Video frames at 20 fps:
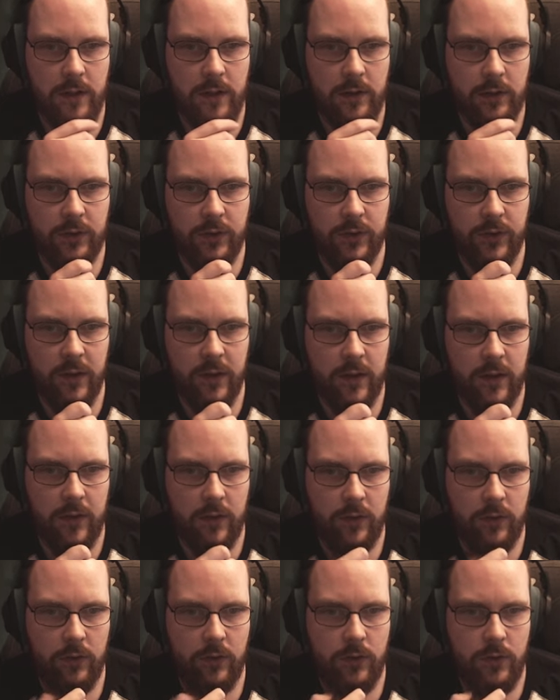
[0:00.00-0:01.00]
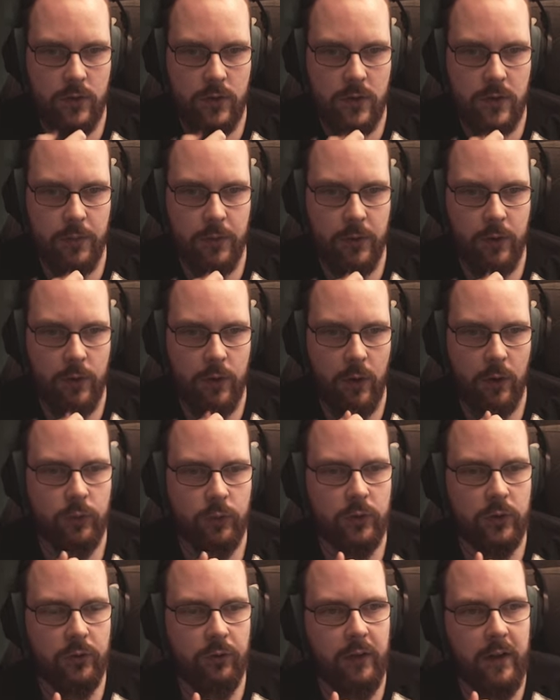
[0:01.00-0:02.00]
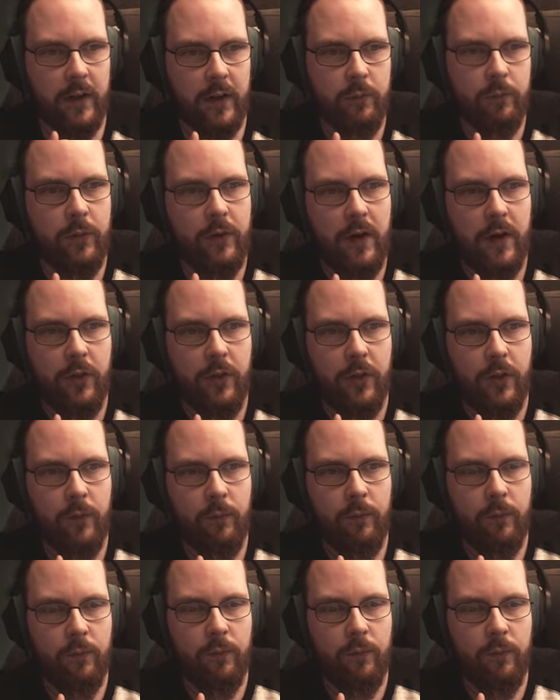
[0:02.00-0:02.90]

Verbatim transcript: Channels dragon to spew ghost flame breath.